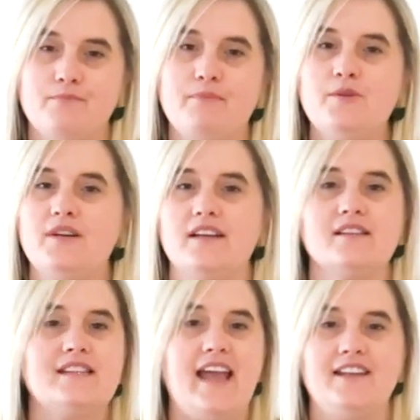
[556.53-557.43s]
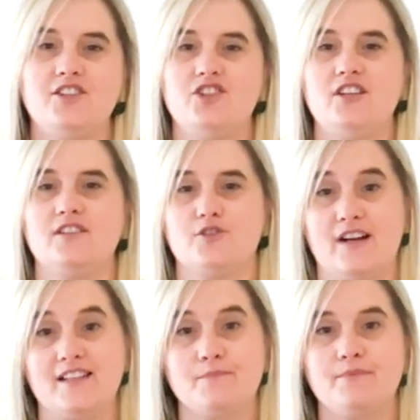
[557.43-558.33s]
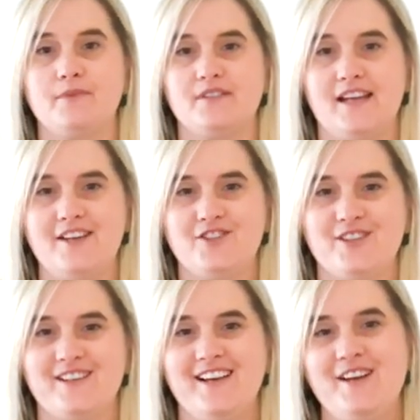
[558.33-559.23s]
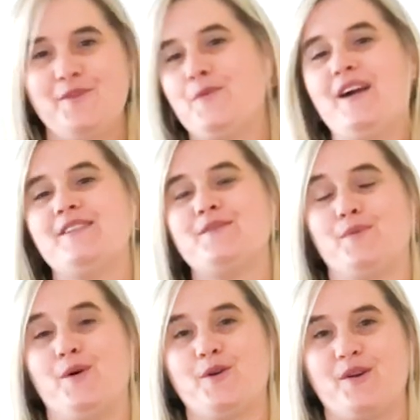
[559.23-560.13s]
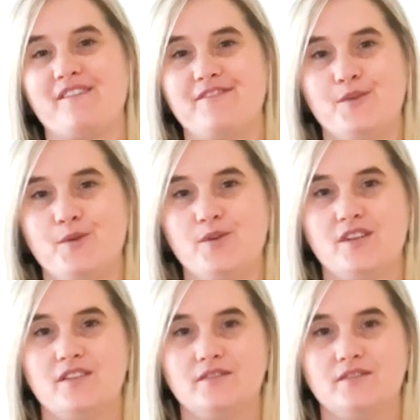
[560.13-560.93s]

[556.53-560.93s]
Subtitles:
buildings, energy and transportation, waste, water and food.